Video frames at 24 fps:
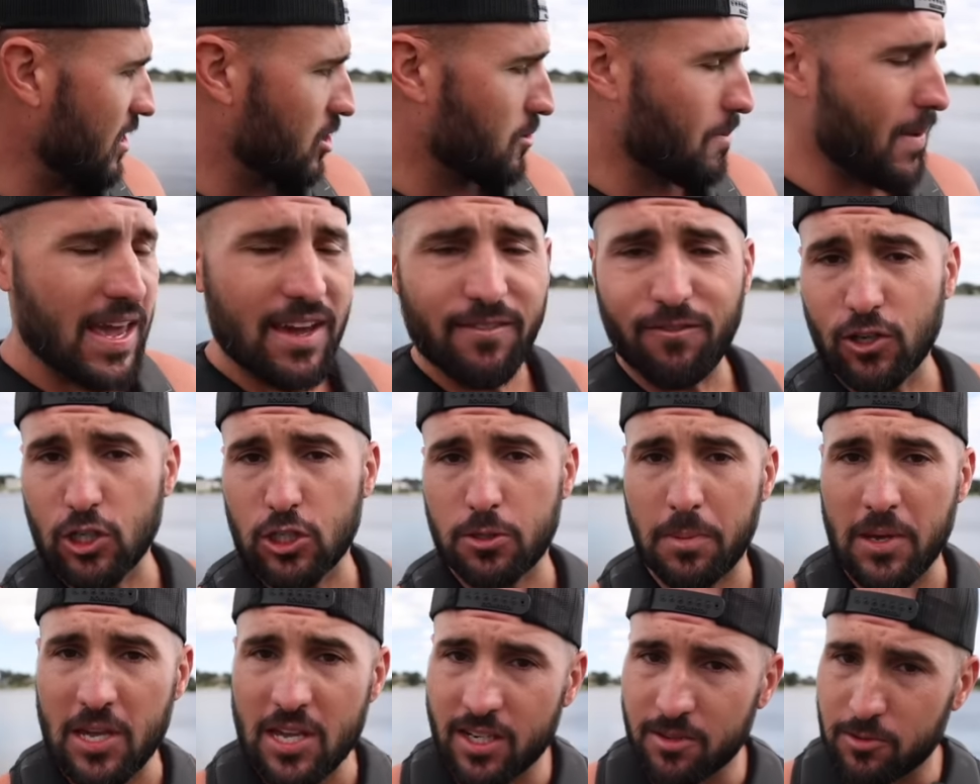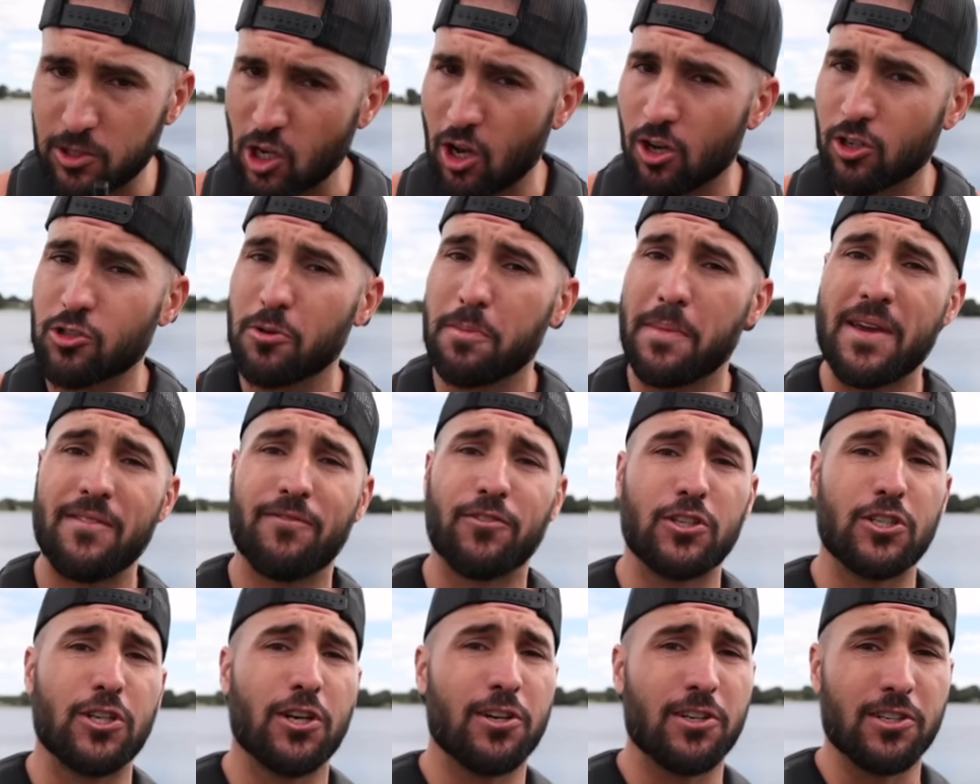is made for speed. It's also made
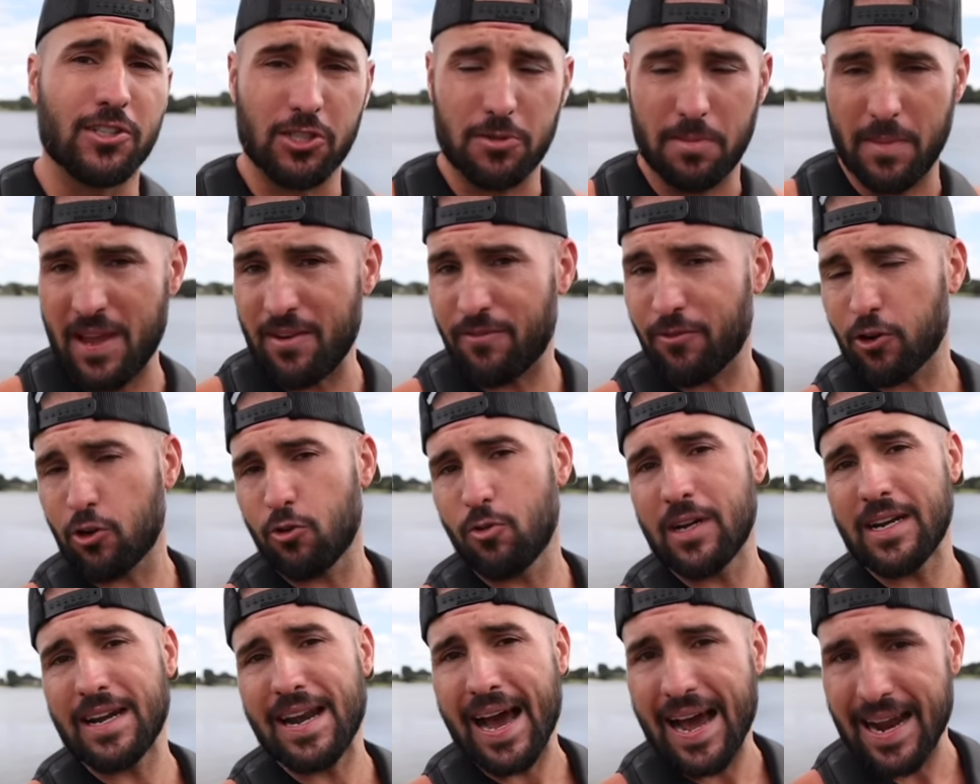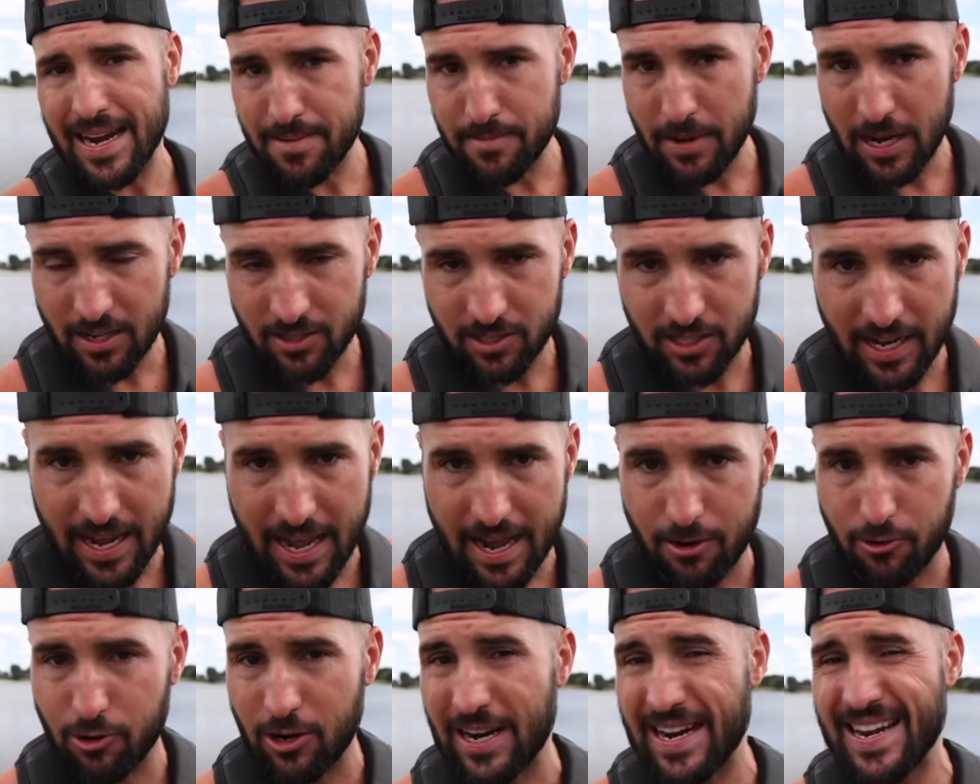for turns, made for going 90 miles an
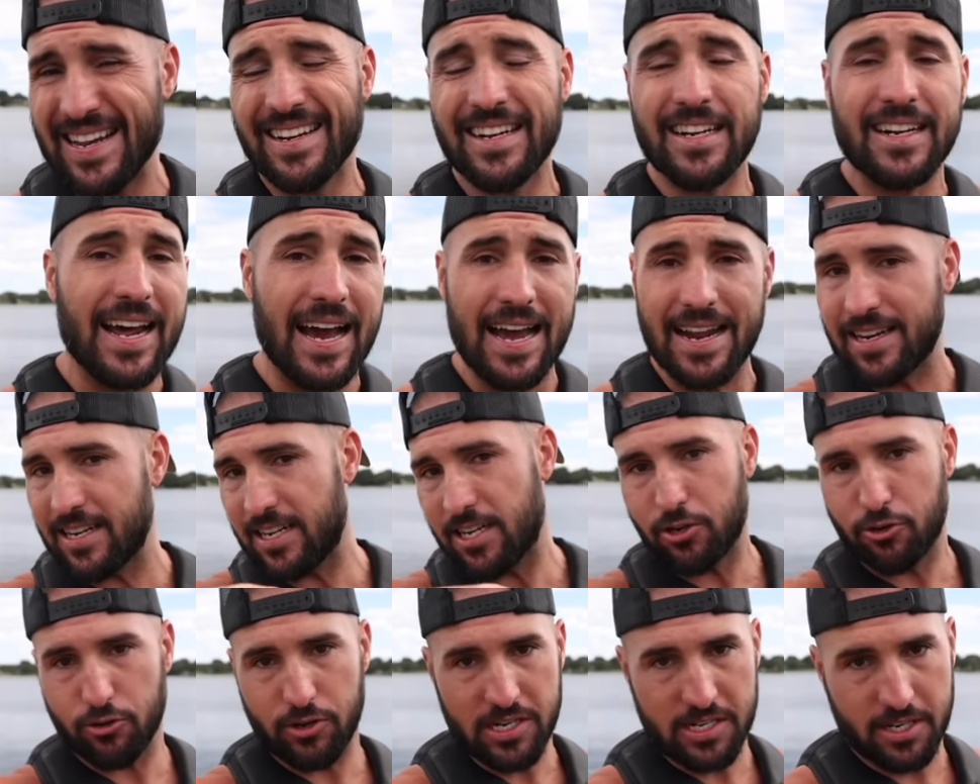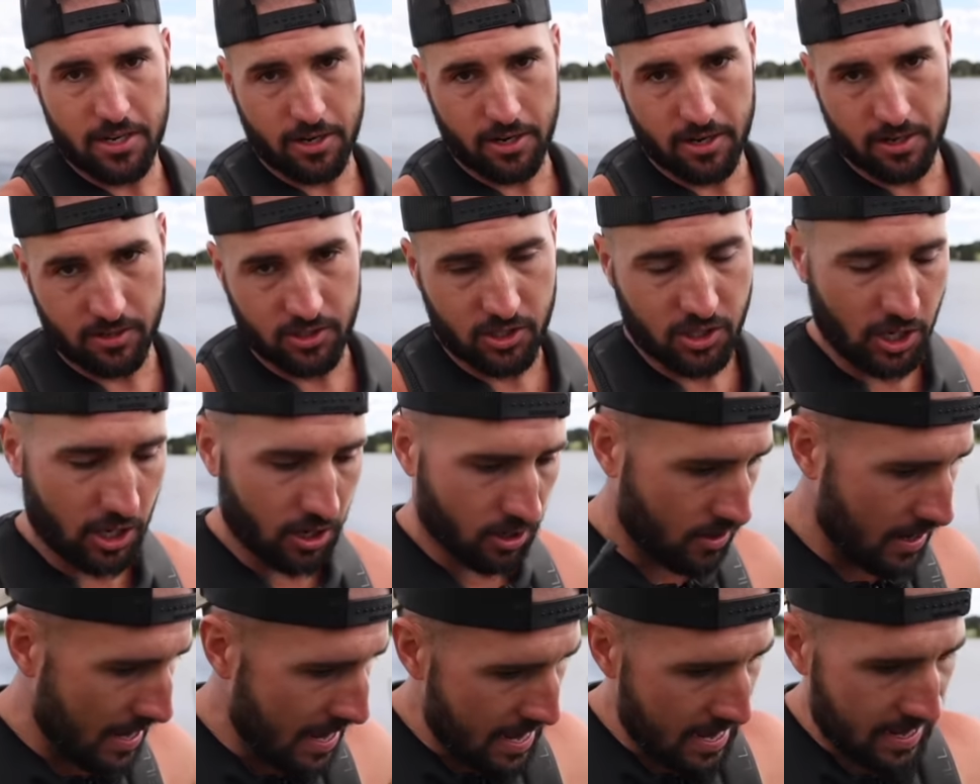hour in a 90 degree turn.
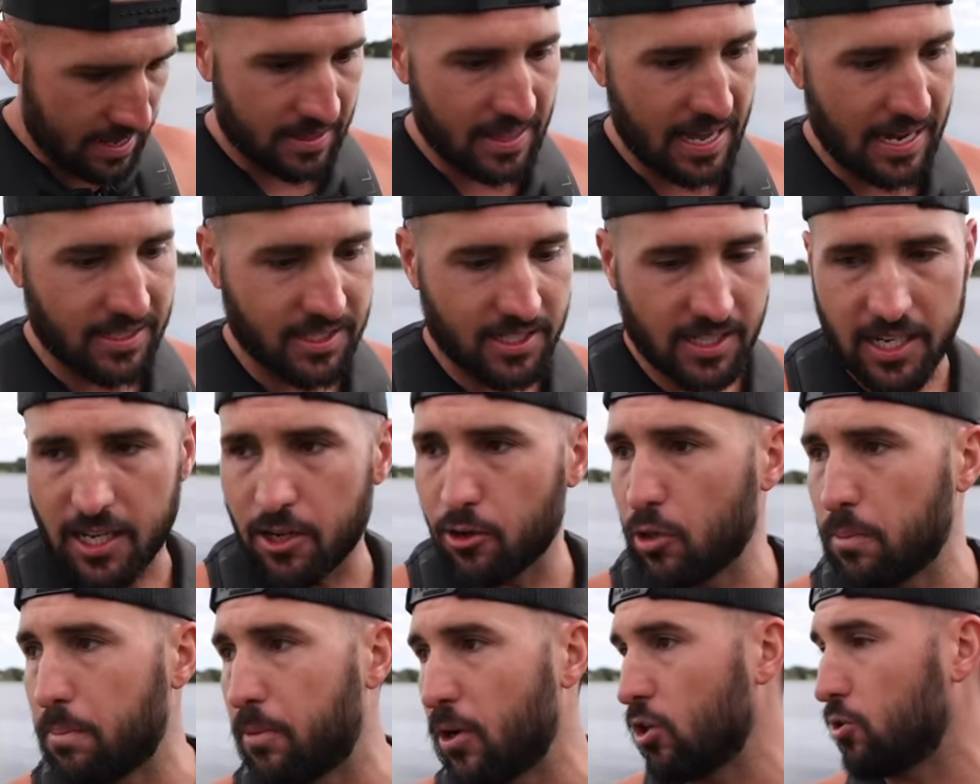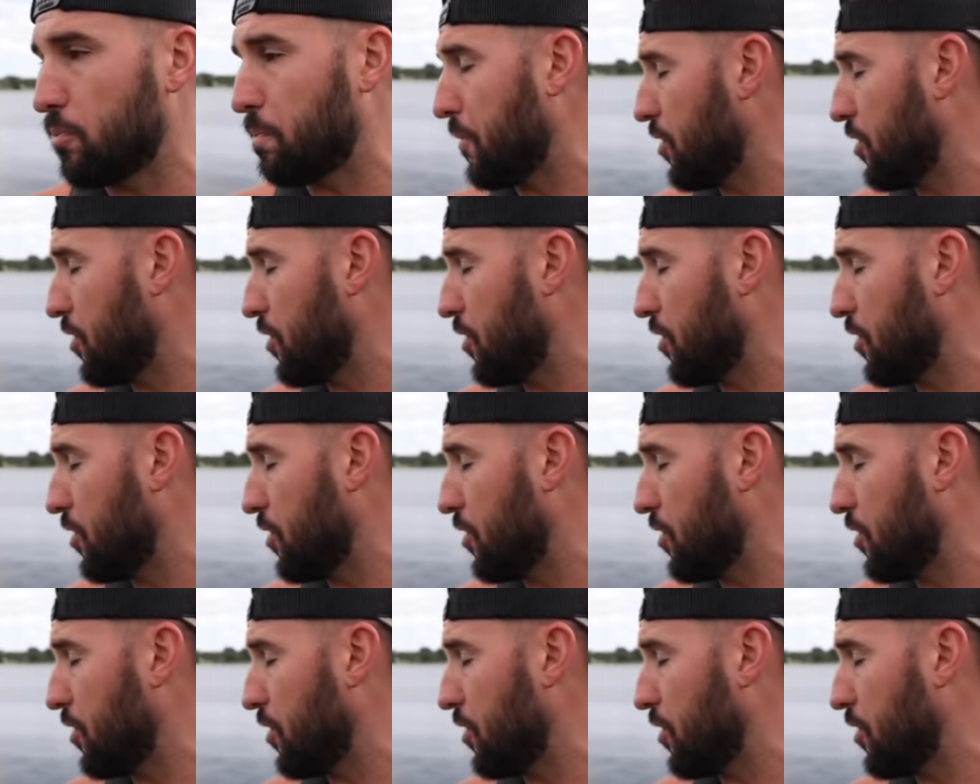So that's the deal with both